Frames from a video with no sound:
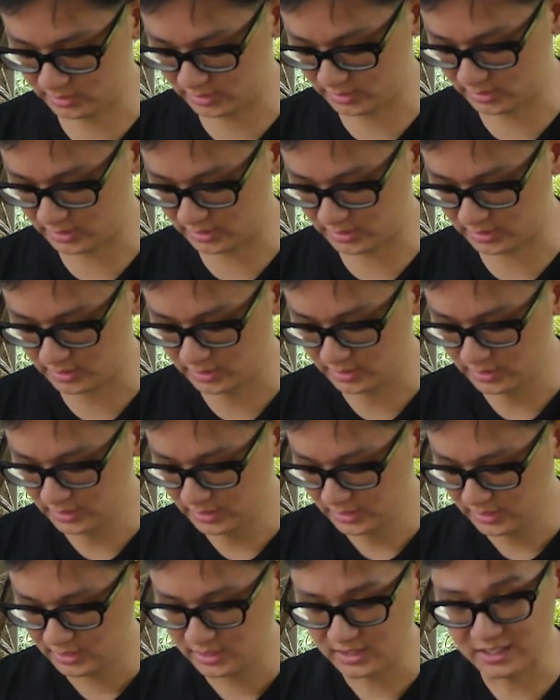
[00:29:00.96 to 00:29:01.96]
the
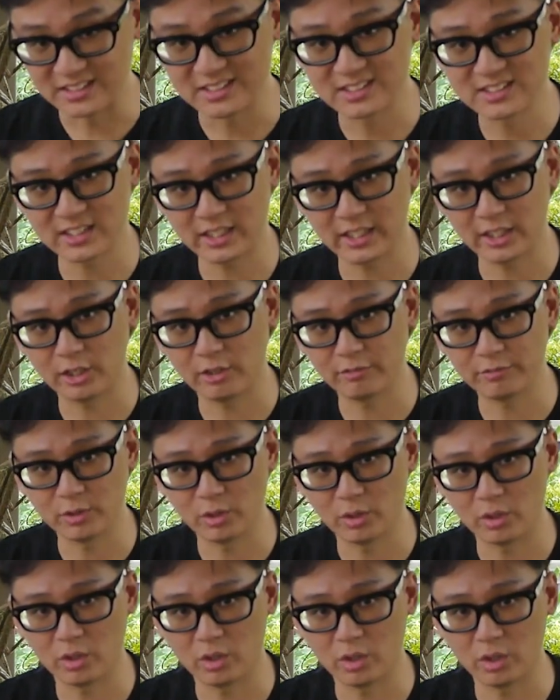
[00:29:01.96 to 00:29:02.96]
inside of
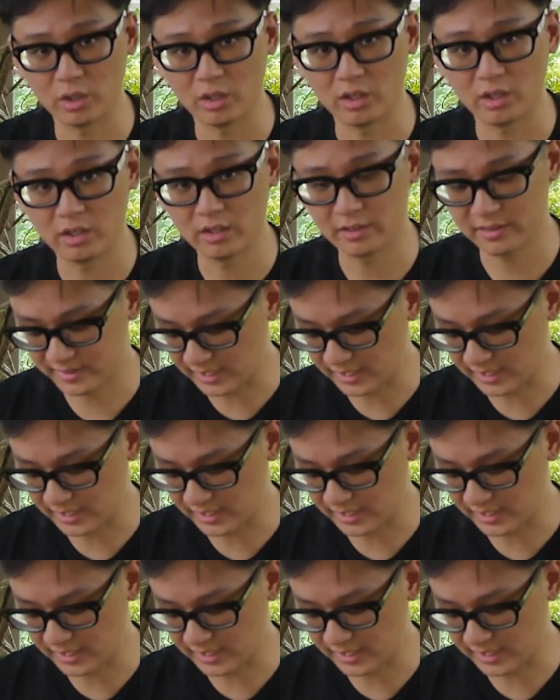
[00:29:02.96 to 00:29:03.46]
your